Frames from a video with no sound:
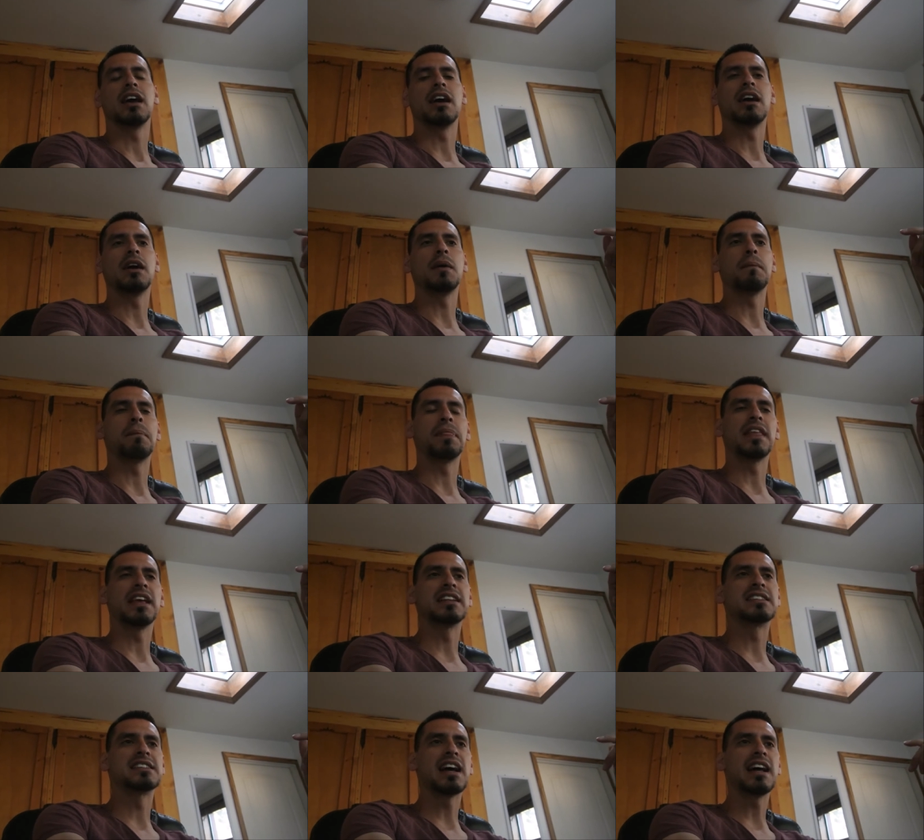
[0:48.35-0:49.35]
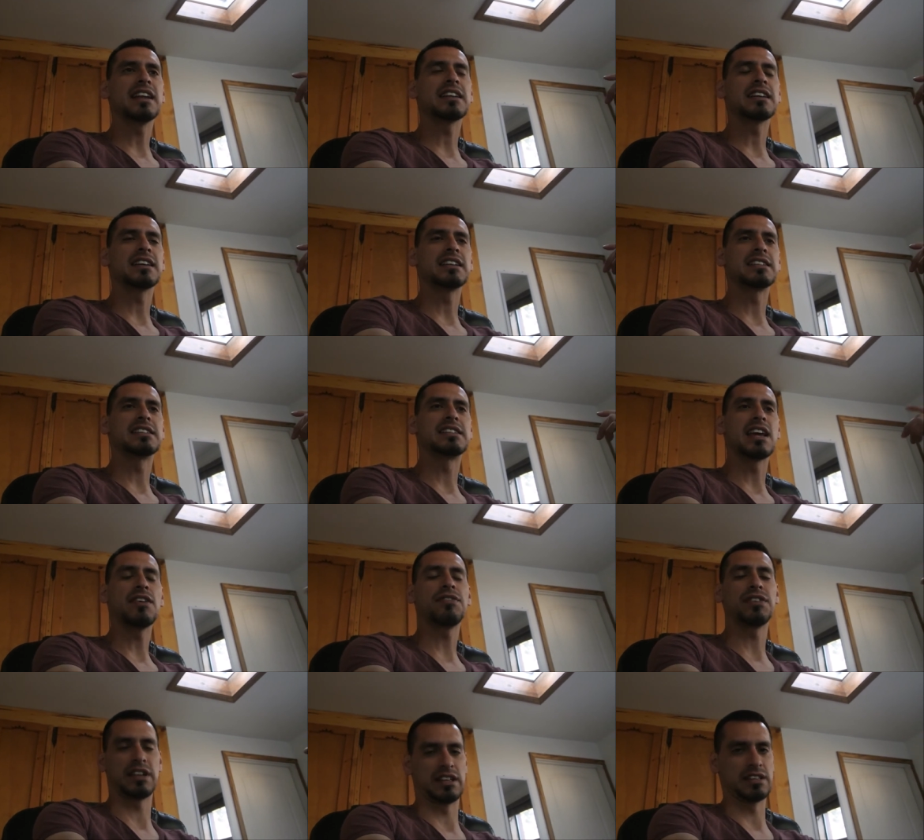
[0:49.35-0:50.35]
um, it's not
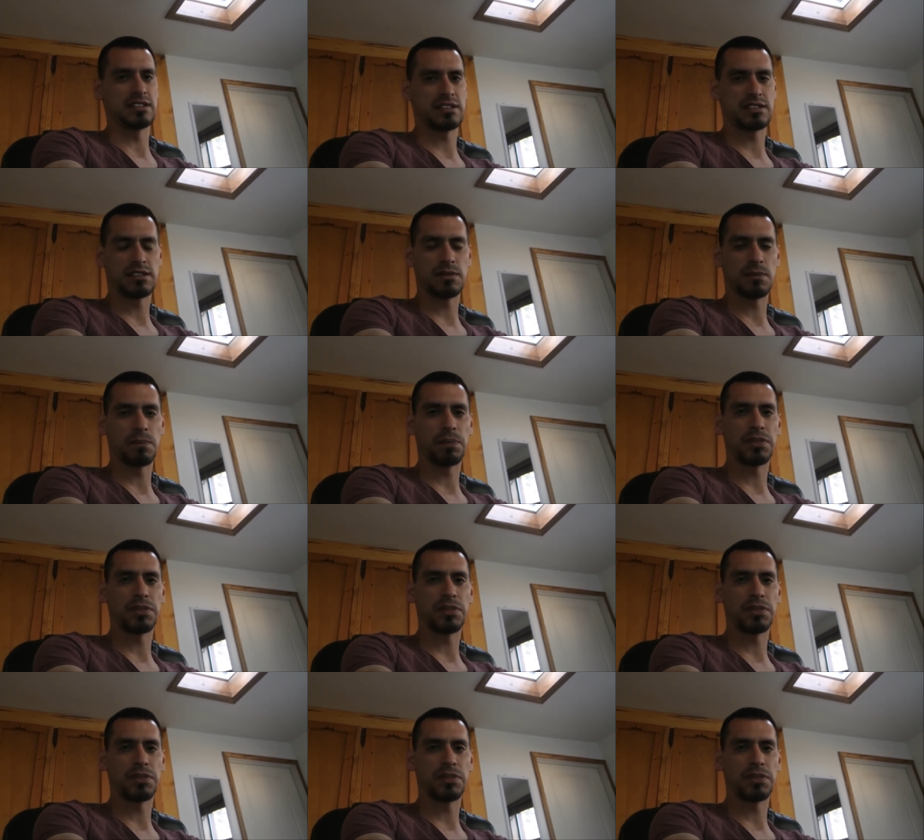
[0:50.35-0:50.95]
definite.